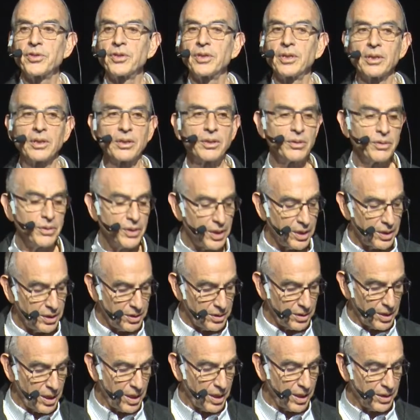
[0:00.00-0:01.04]

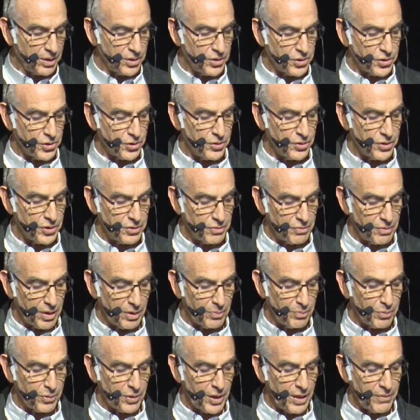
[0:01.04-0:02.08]
including concerns
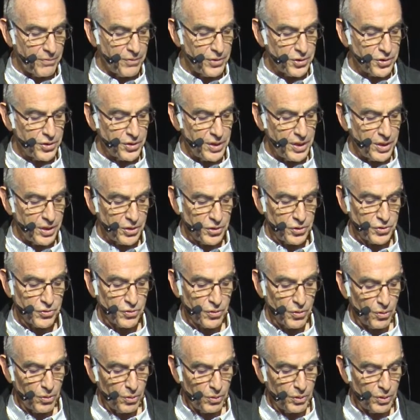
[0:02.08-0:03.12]
around privacy,
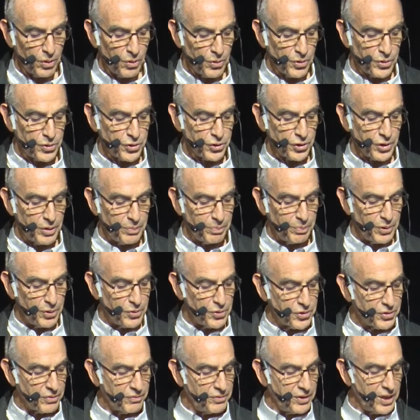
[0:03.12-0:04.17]
control, ownership,
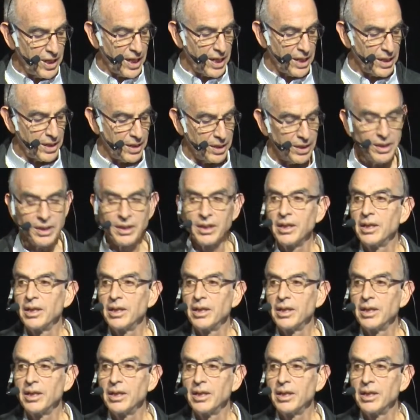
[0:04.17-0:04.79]
use of data,